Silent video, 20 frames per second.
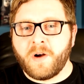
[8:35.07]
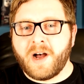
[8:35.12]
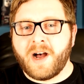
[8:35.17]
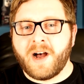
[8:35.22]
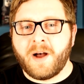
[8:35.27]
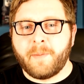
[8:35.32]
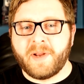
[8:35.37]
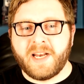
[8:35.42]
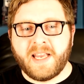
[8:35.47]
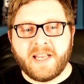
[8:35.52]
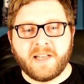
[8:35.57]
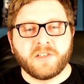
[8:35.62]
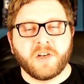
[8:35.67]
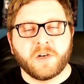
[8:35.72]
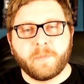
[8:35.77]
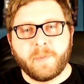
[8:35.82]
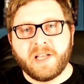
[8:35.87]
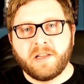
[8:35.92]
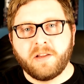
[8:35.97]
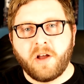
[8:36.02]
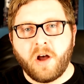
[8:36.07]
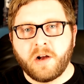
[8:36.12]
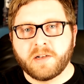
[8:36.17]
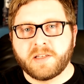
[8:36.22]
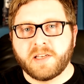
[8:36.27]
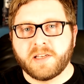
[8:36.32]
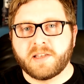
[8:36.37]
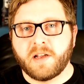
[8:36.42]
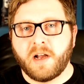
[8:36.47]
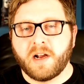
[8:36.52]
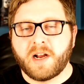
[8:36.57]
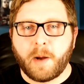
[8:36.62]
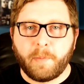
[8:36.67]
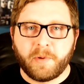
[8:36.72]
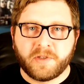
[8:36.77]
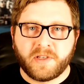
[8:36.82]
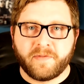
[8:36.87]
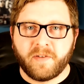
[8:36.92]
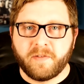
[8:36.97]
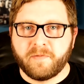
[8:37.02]
And he took me along to a
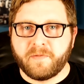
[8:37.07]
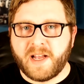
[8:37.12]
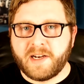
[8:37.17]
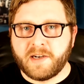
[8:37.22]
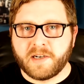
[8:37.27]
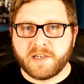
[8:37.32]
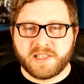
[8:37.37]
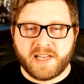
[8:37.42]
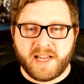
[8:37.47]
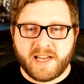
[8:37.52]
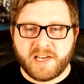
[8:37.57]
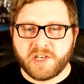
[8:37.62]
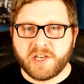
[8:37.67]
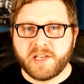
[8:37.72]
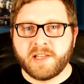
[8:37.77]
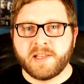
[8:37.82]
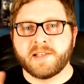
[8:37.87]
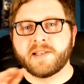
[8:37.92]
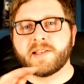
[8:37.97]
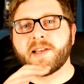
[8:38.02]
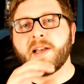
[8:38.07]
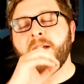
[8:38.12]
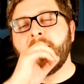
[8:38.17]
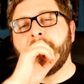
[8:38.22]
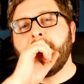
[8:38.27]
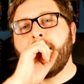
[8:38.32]
couple different vendor stations,